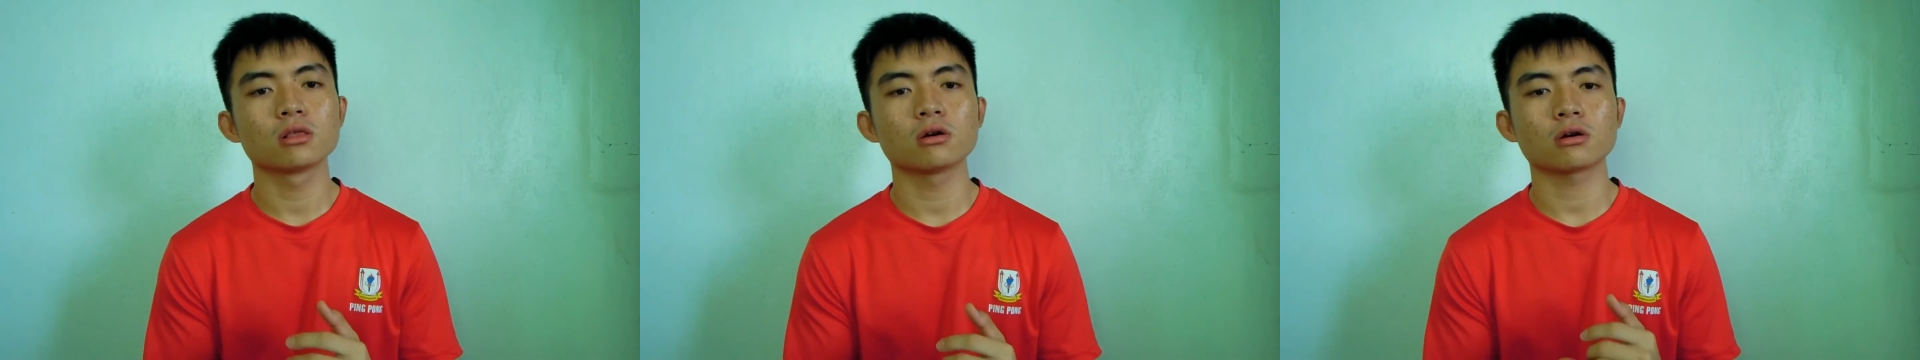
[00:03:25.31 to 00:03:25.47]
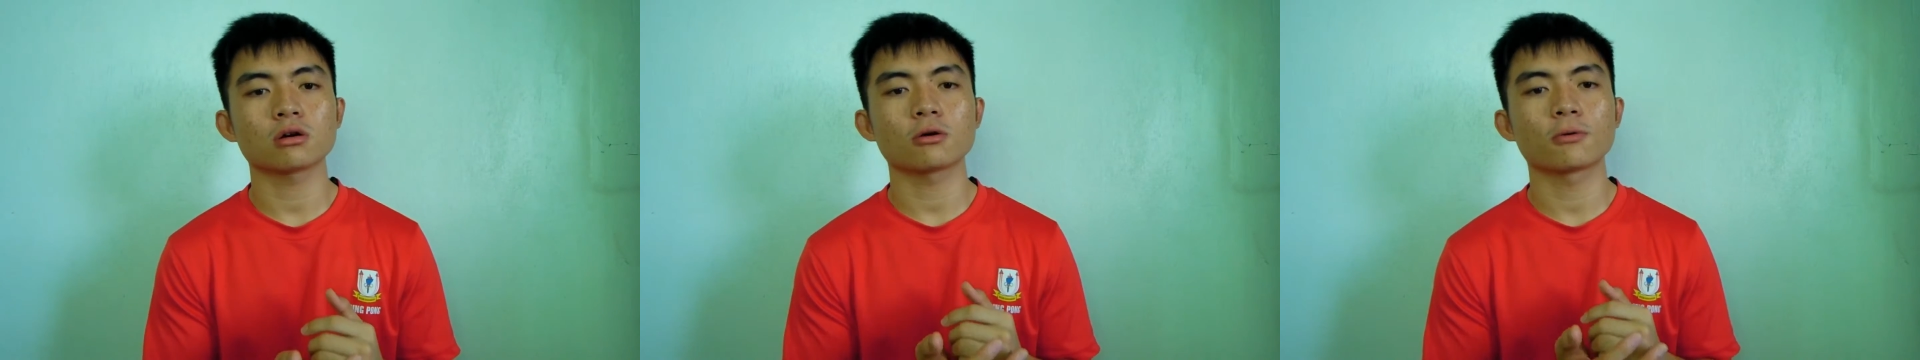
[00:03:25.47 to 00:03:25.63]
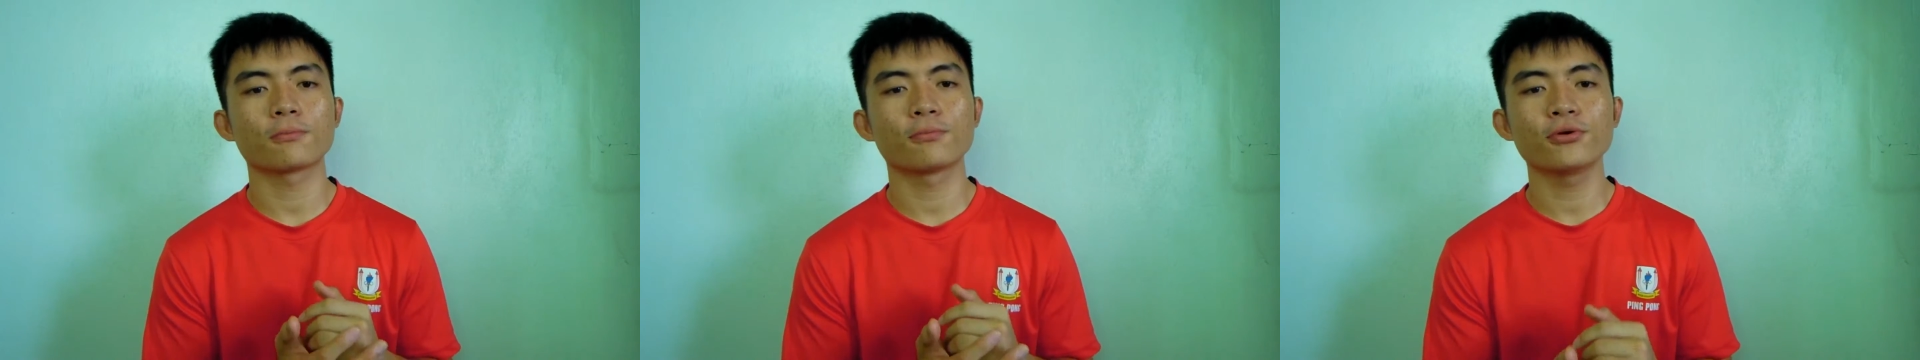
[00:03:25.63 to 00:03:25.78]

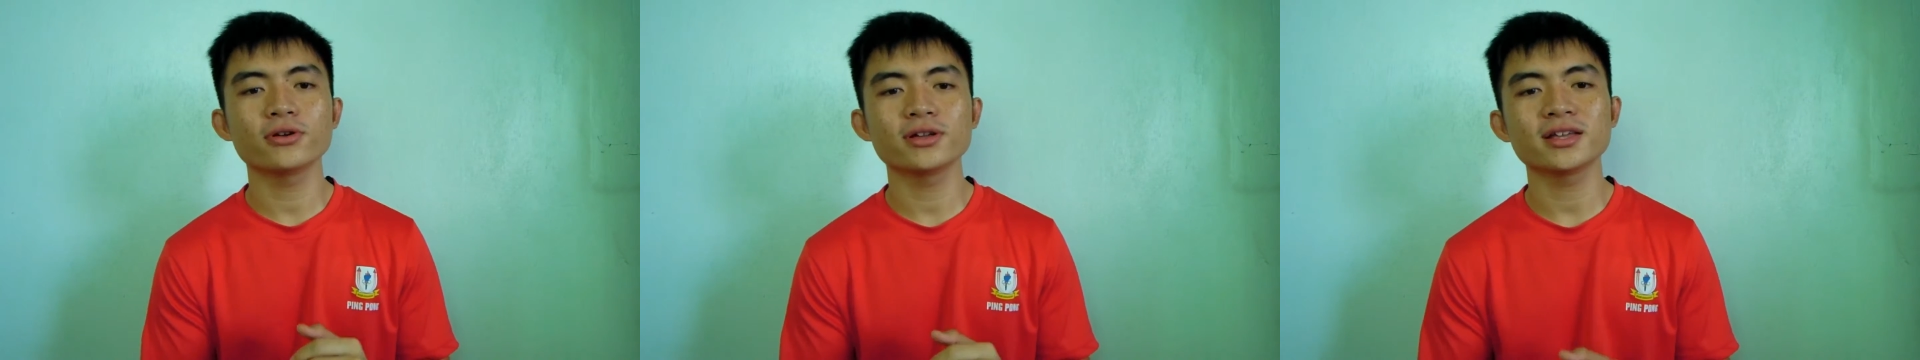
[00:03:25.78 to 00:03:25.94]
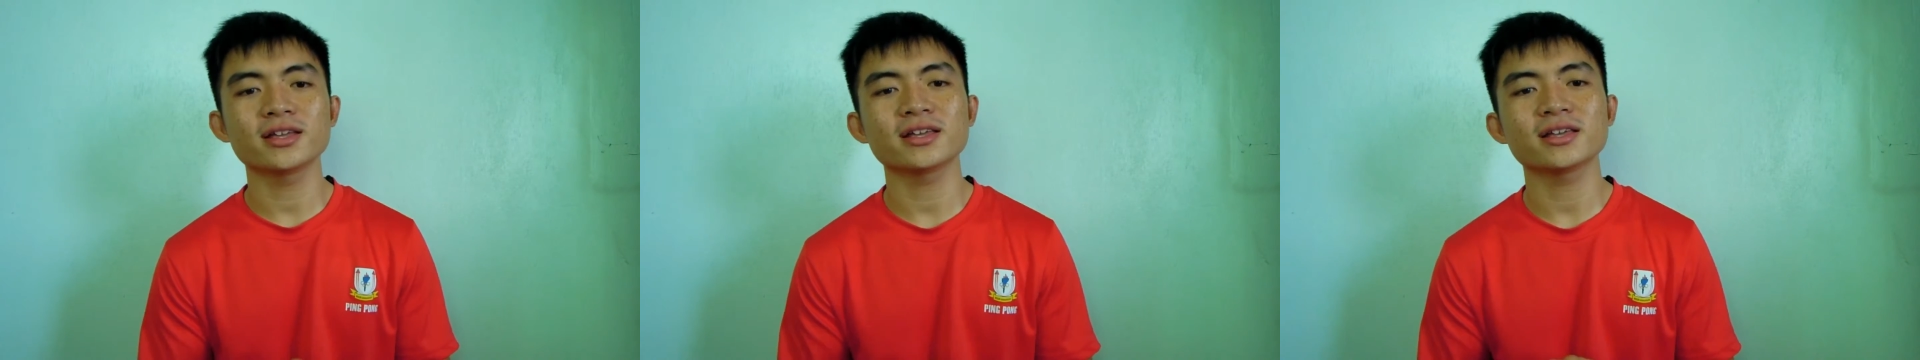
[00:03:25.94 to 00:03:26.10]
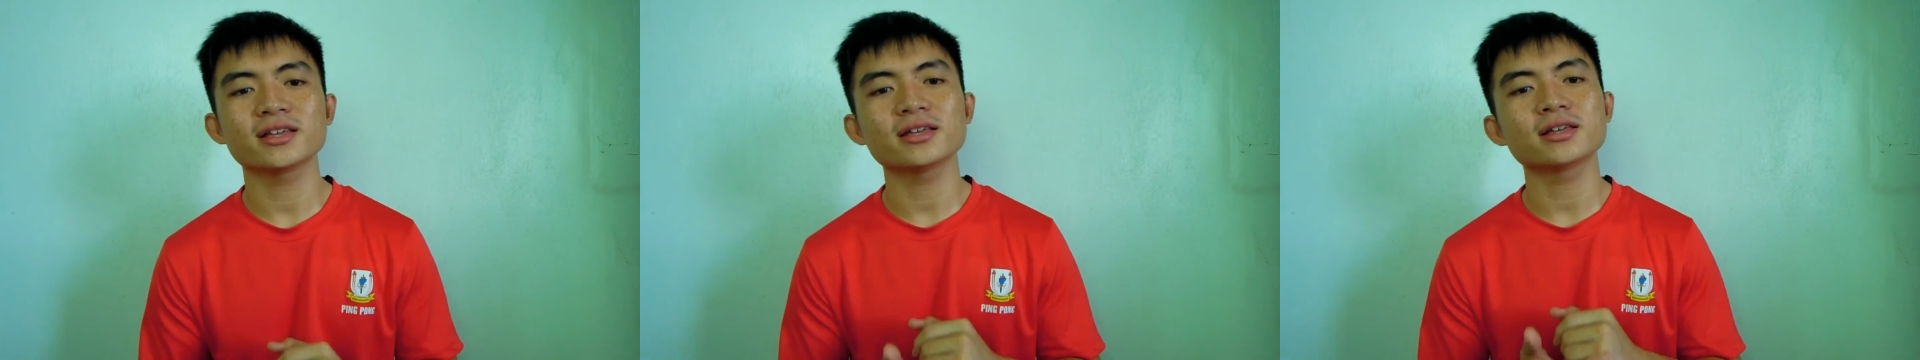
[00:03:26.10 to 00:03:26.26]
look
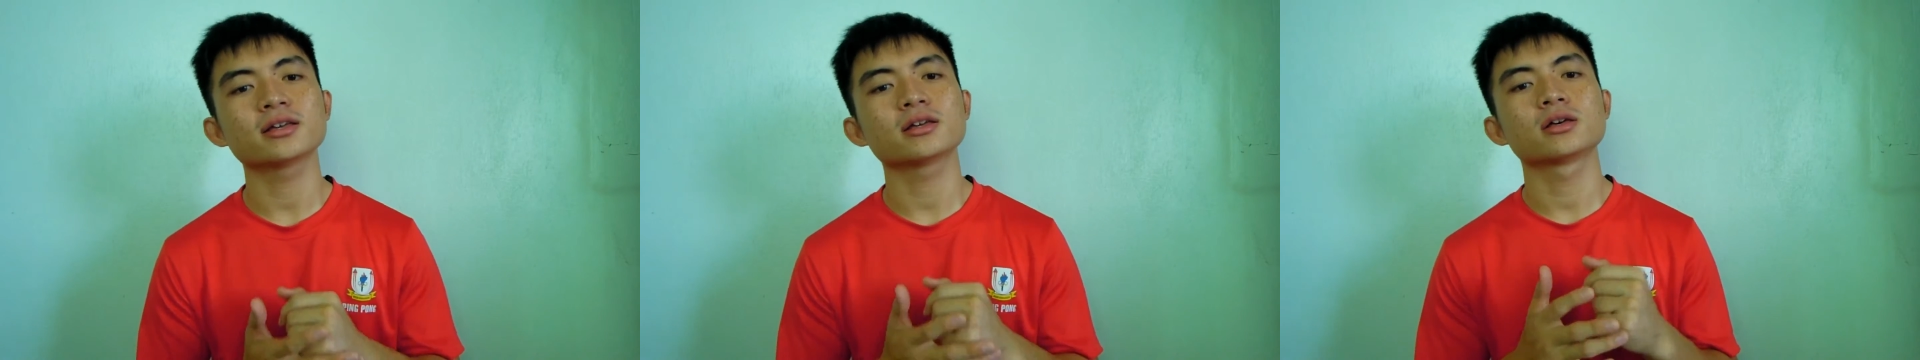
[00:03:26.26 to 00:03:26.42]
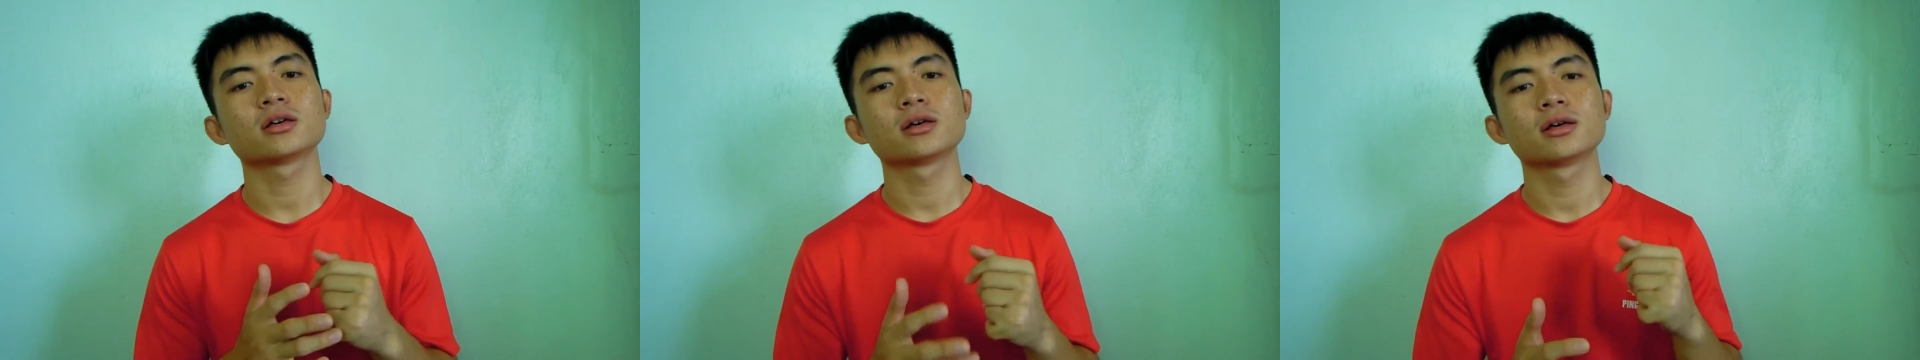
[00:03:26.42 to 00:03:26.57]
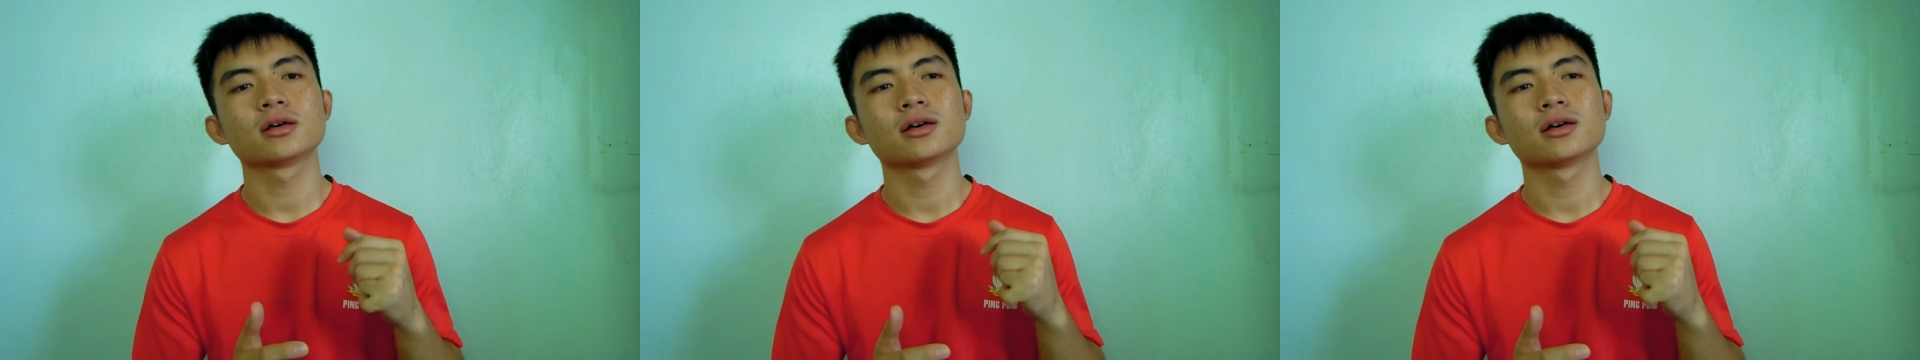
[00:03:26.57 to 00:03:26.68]
pretty